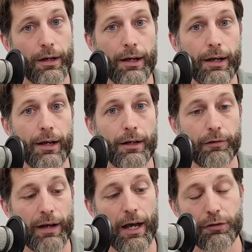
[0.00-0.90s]
and
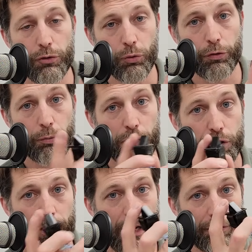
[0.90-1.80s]
if it has a door switch,
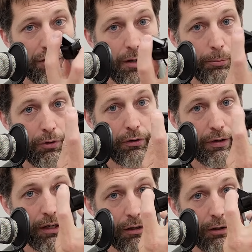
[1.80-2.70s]
you're gonna have to
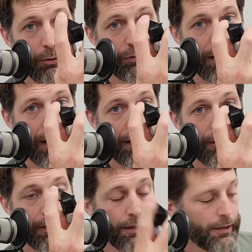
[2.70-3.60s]
temporarily close that,